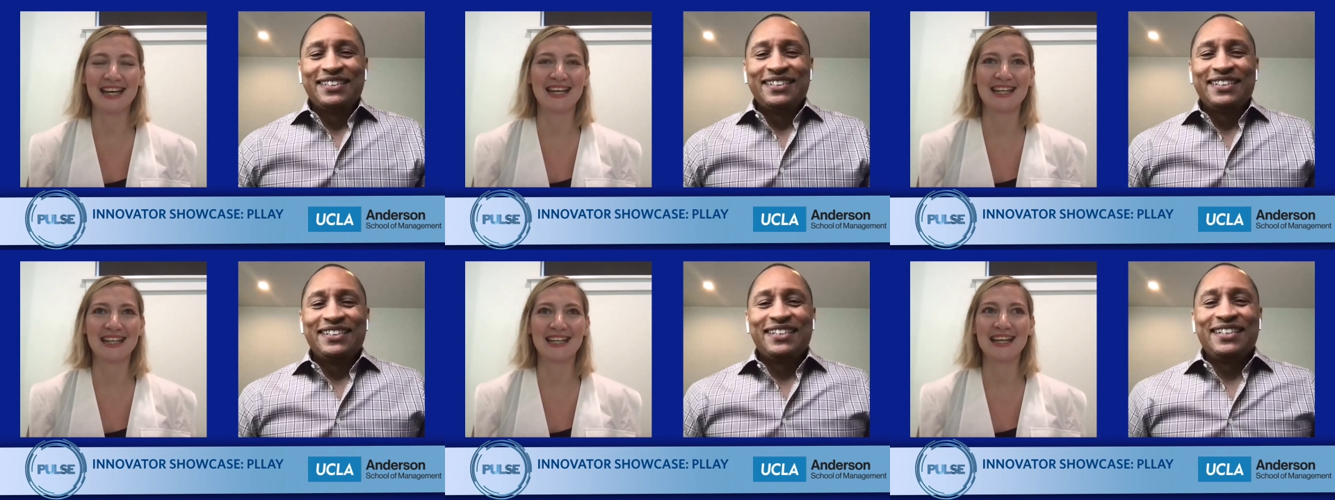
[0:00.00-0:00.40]

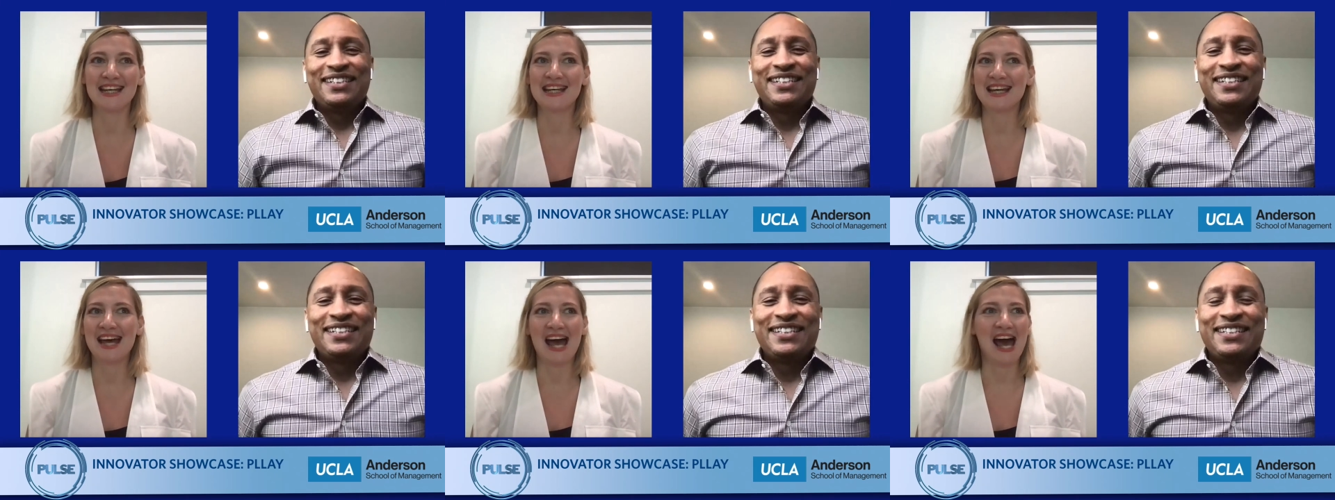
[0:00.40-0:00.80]
Speaker 1: and
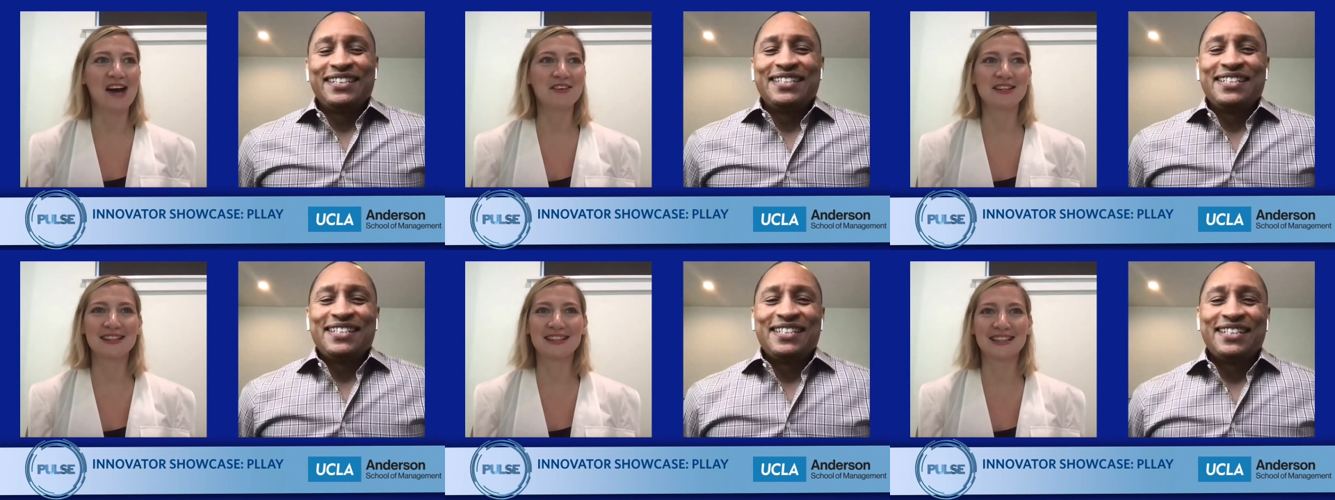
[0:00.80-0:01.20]
how
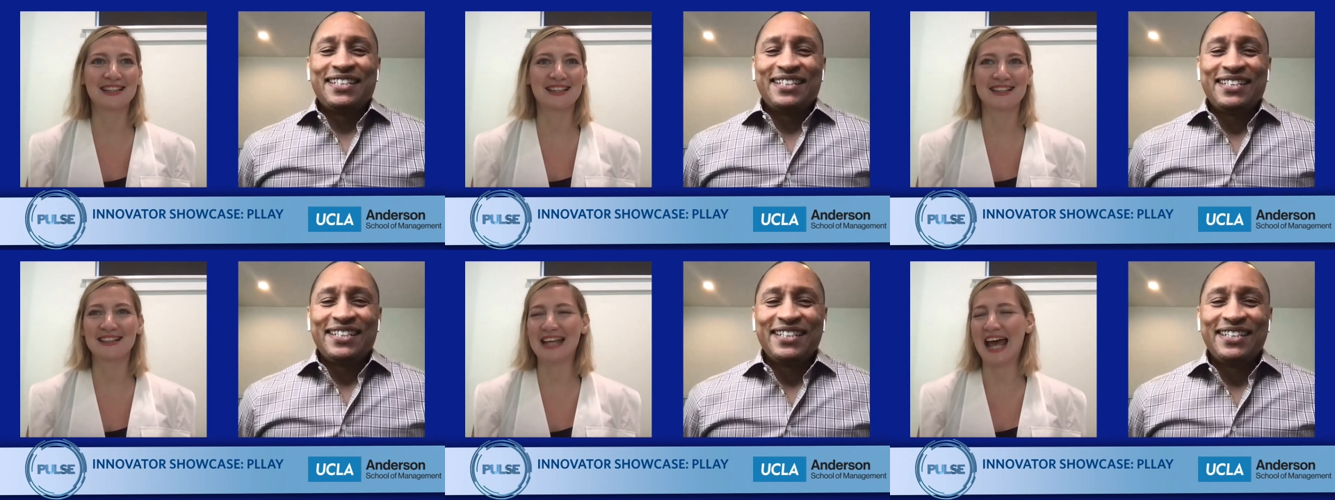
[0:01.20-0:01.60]
did
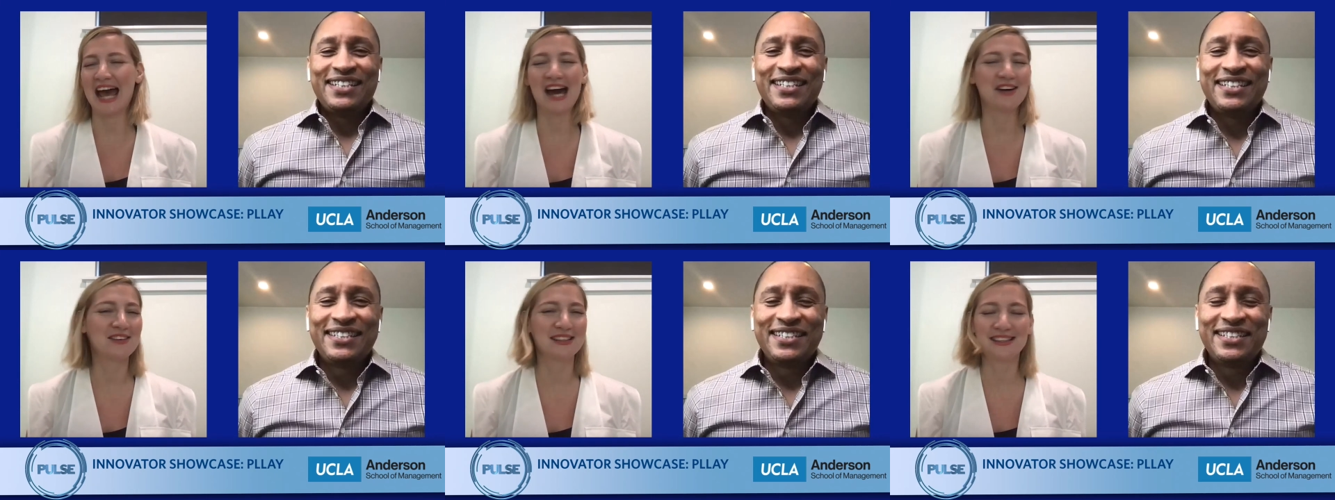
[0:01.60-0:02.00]
it
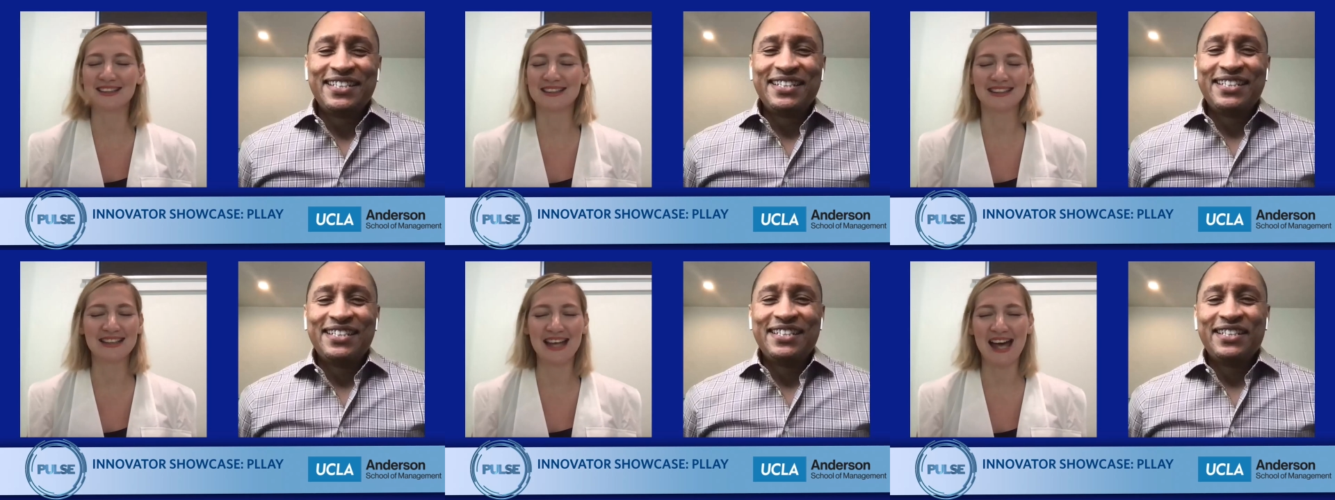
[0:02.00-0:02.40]

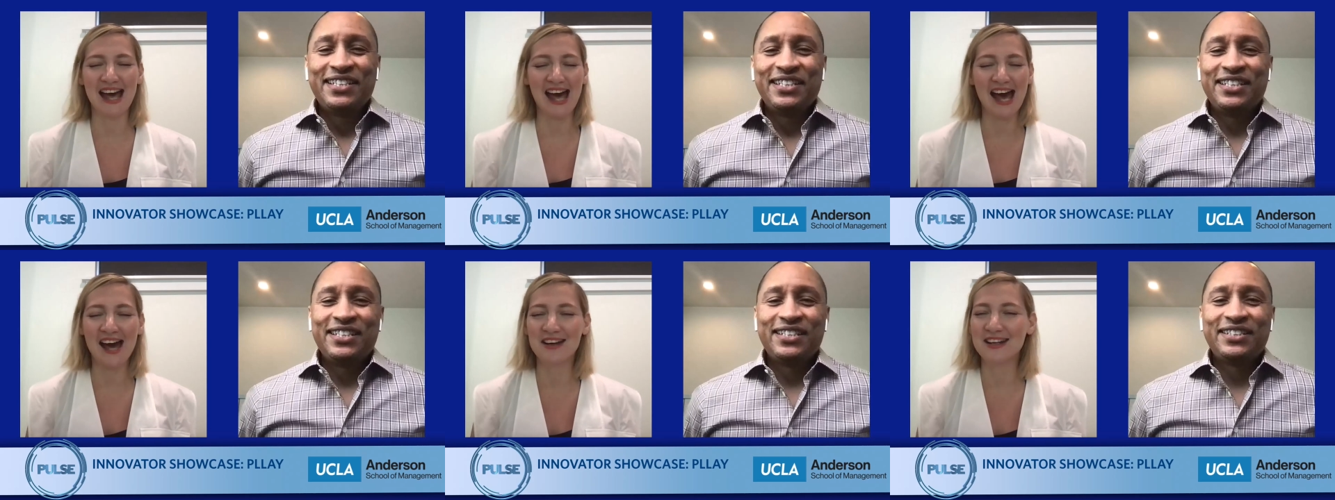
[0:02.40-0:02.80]

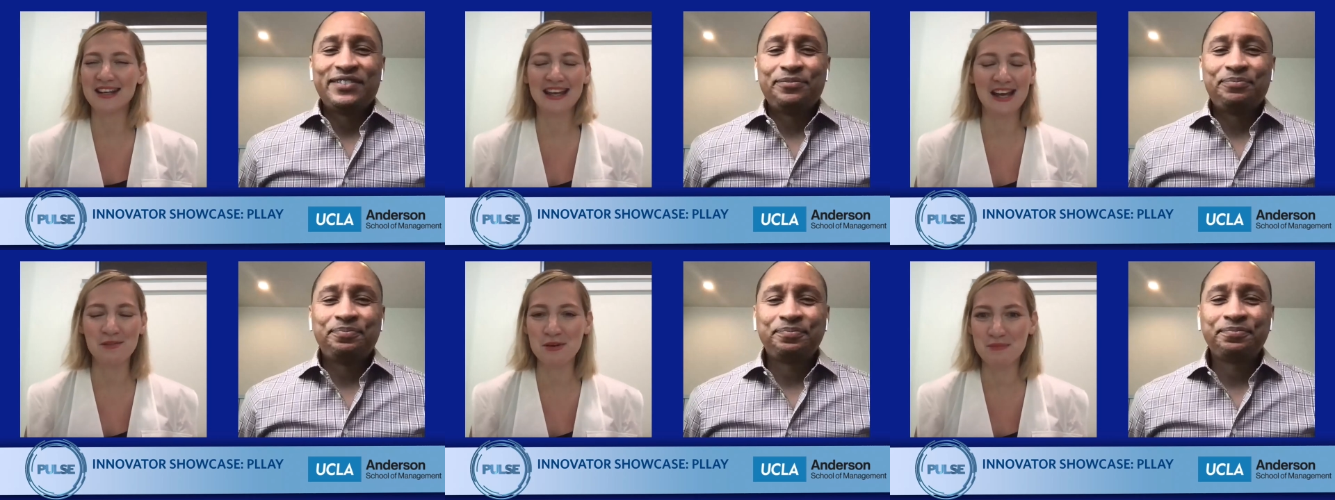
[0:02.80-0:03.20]

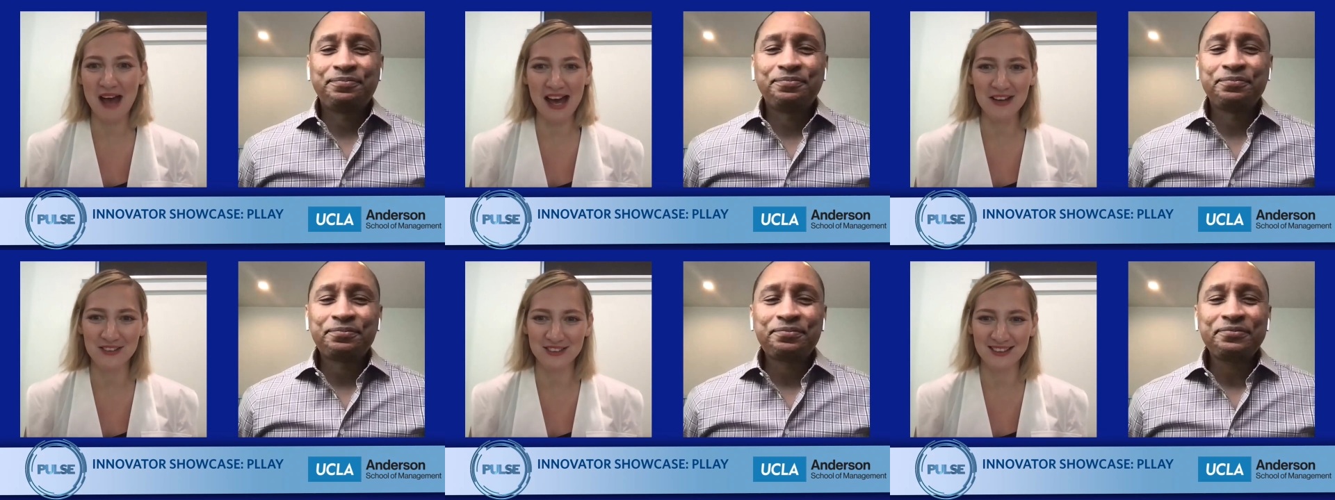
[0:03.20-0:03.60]
come
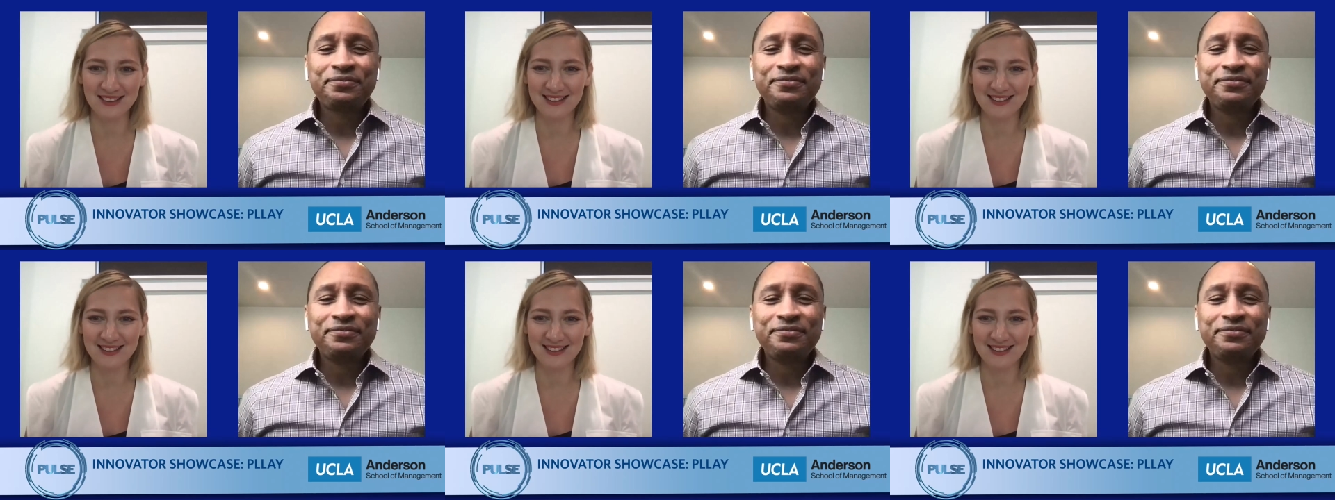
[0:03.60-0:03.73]
about?